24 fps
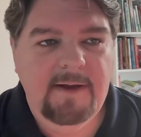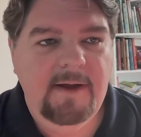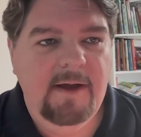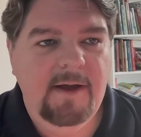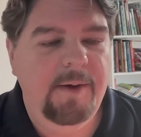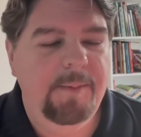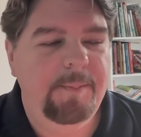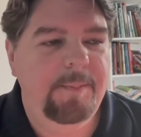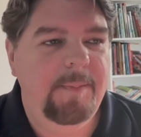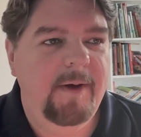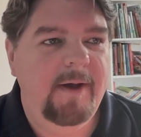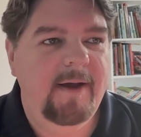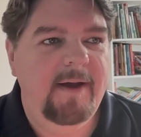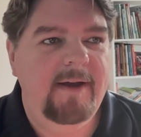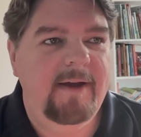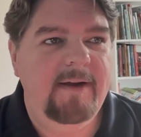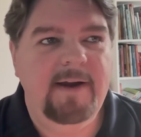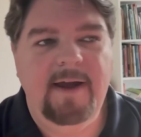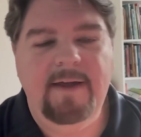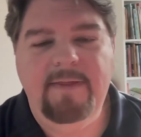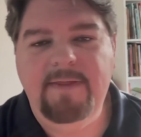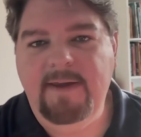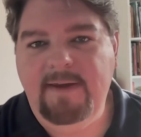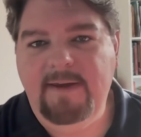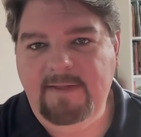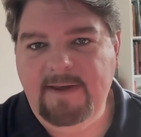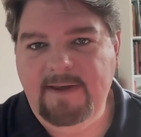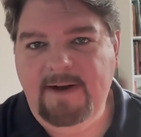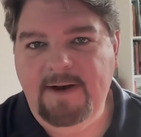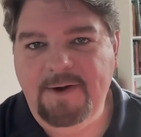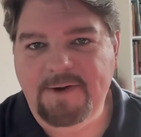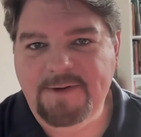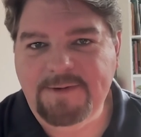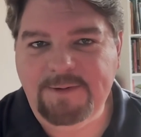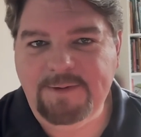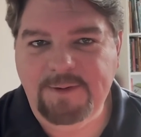But I think that
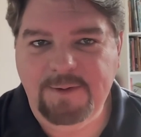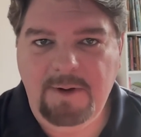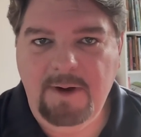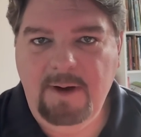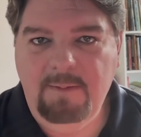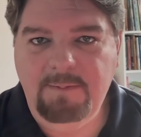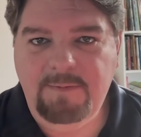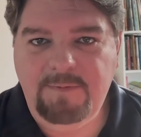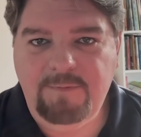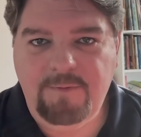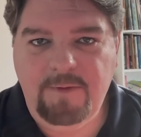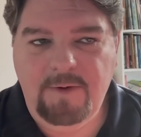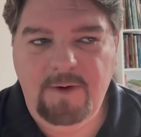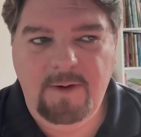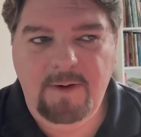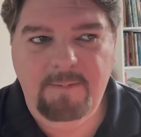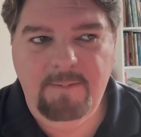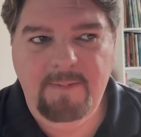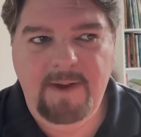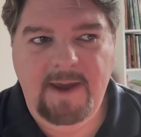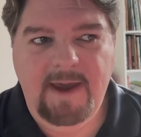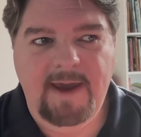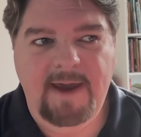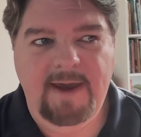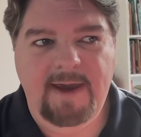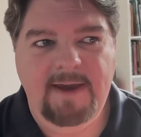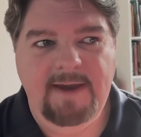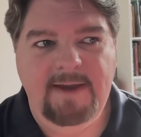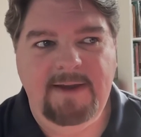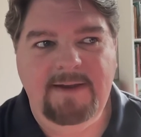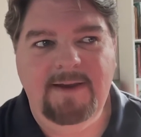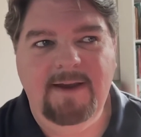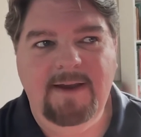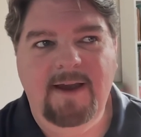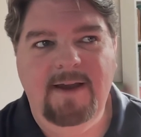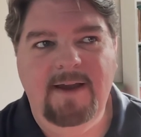also comes from
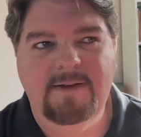a